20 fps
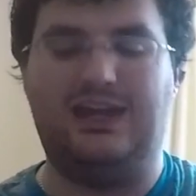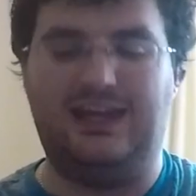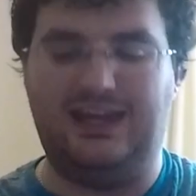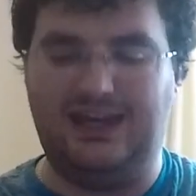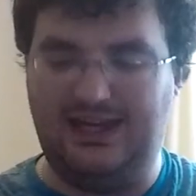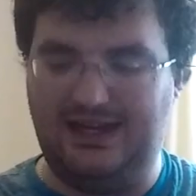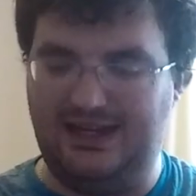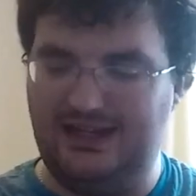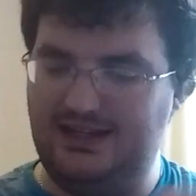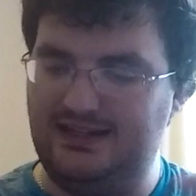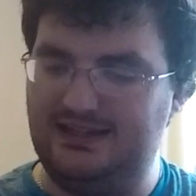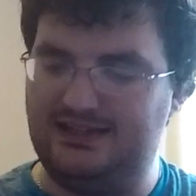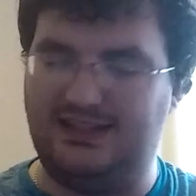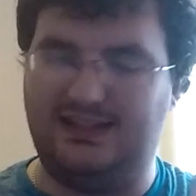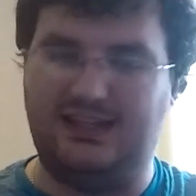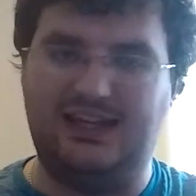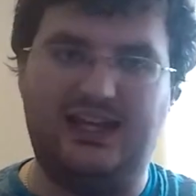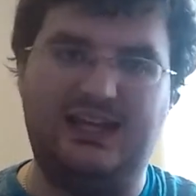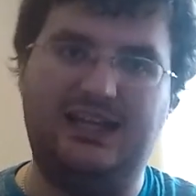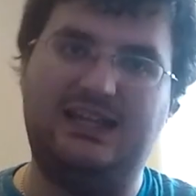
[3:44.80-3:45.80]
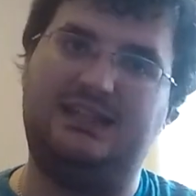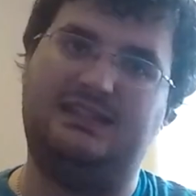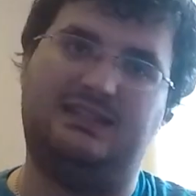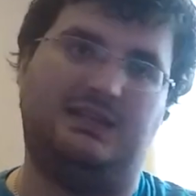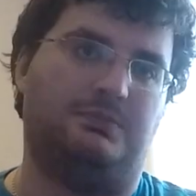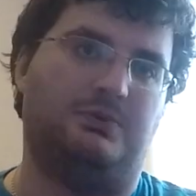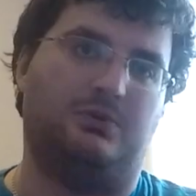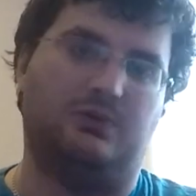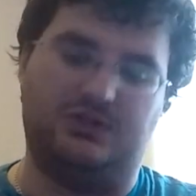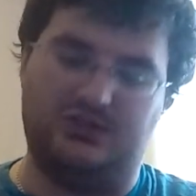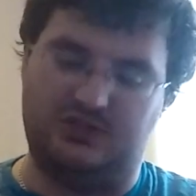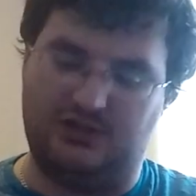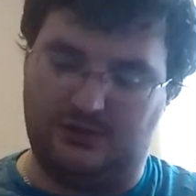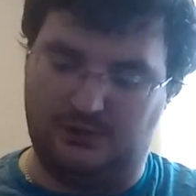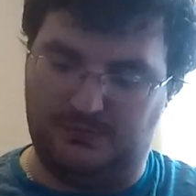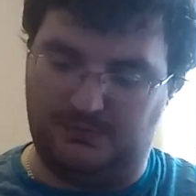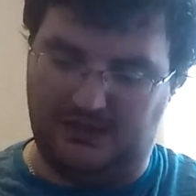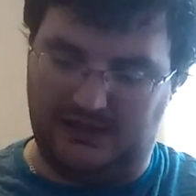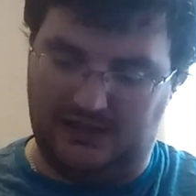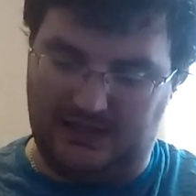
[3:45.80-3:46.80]
Easy points you
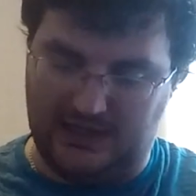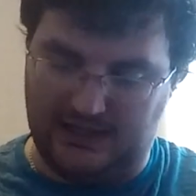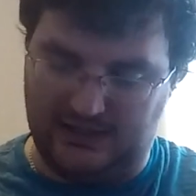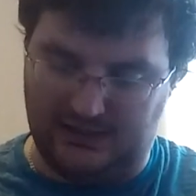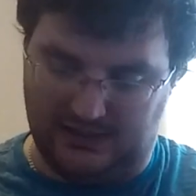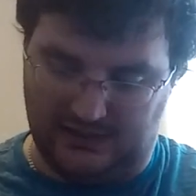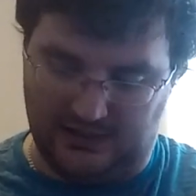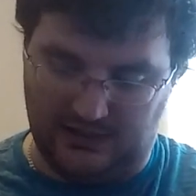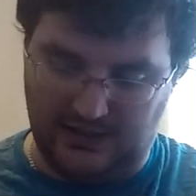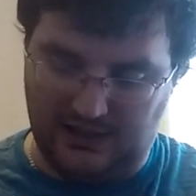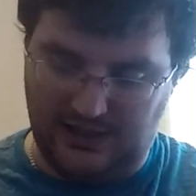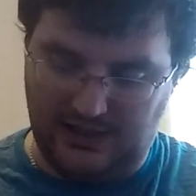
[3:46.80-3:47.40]
could be gaining.